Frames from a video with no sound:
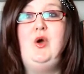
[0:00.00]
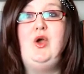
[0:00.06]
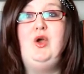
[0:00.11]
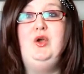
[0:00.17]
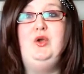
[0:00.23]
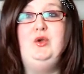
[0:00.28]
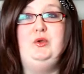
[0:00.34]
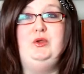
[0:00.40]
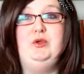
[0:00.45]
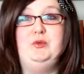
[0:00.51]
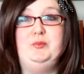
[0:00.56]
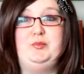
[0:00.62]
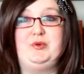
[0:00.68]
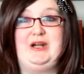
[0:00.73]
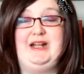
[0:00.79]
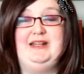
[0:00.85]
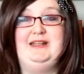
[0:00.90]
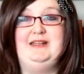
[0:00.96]
who your
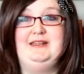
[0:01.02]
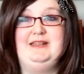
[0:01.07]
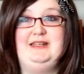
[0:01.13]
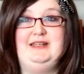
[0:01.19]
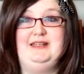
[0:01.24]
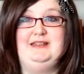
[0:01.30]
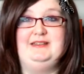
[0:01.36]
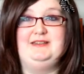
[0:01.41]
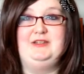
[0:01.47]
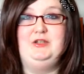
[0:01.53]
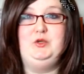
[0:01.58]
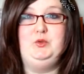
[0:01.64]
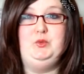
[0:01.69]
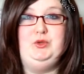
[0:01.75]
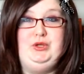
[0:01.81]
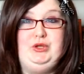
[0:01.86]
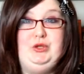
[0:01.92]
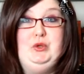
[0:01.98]
brand is, who
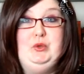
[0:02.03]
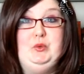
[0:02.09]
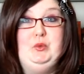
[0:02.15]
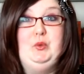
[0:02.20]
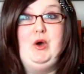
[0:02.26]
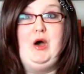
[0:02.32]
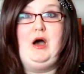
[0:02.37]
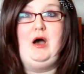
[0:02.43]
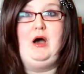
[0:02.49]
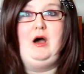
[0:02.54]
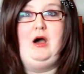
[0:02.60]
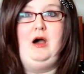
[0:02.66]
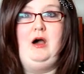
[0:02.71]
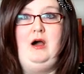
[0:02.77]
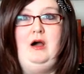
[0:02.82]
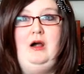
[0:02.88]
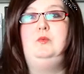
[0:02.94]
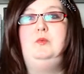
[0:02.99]
you
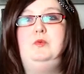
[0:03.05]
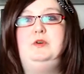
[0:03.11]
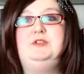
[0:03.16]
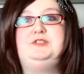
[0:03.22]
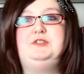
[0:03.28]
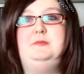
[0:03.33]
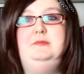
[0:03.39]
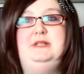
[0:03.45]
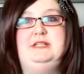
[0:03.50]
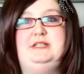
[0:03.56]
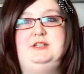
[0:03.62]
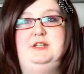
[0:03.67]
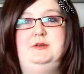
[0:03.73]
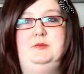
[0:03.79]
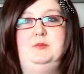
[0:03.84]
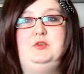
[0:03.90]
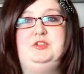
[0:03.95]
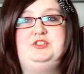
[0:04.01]
are, what's your
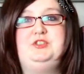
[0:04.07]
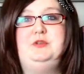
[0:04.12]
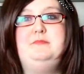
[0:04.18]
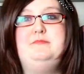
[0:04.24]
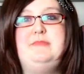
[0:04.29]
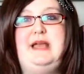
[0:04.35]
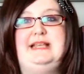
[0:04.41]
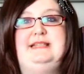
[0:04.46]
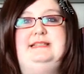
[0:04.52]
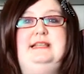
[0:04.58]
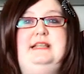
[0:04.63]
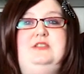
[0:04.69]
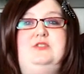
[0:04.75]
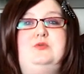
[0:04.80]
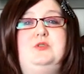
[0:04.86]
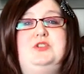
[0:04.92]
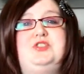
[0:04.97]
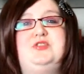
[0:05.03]
mission, what's your
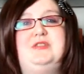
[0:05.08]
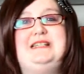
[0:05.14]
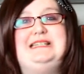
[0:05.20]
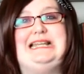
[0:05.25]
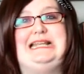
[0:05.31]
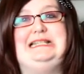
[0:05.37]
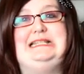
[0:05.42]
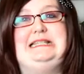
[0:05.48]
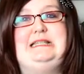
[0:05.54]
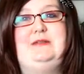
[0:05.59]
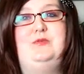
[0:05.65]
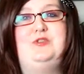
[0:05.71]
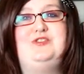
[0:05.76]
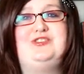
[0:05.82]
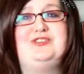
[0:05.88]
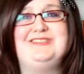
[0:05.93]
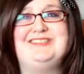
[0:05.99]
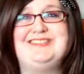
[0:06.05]
message, what's your identity,
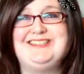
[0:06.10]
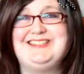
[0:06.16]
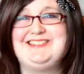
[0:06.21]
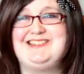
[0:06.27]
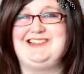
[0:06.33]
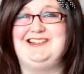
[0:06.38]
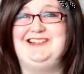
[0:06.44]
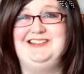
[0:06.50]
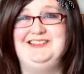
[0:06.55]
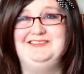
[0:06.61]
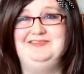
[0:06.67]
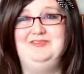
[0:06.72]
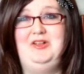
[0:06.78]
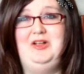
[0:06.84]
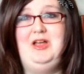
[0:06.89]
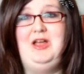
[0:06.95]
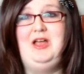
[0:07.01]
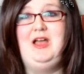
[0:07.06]
what's your style.
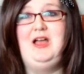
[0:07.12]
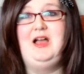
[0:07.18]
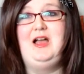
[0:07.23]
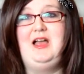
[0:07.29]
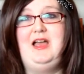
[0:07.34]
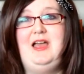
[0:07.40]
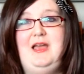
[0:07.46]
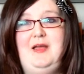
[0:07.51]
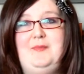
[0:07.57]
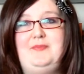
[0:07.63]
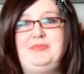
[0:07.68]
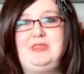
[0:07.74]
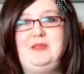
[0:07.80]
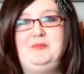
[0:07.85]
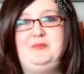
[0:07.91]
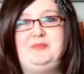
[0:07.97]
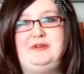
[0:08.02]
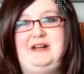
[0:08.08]
Um,
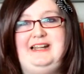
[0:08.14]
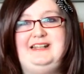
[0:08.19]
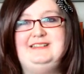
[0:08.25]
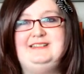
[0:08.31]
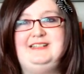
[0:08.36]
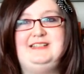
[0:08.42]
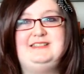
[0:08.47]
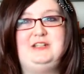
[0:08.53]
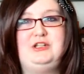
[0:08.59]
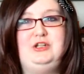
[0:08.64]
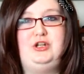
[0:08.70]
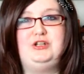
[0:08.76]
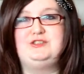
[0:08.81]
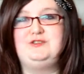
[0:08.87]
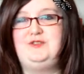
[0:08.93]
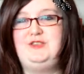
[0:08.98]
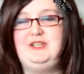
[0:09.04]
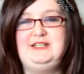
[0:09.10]
brand is a
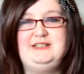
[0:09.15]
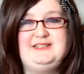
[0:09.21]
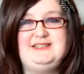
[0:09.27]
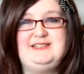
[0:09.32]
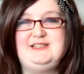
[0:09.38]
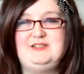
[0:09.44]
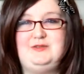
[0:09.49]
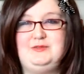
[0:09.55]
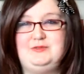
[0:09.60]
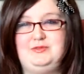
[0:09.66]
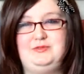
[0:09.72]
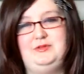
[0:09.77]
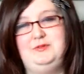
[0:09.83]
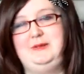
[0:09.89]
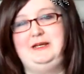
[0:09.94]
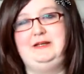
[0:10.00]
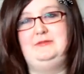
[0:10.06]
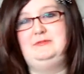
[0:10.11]
lot of things, it's not all
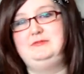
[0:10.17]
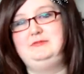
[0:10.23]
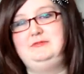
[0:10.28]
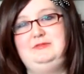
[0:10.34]
about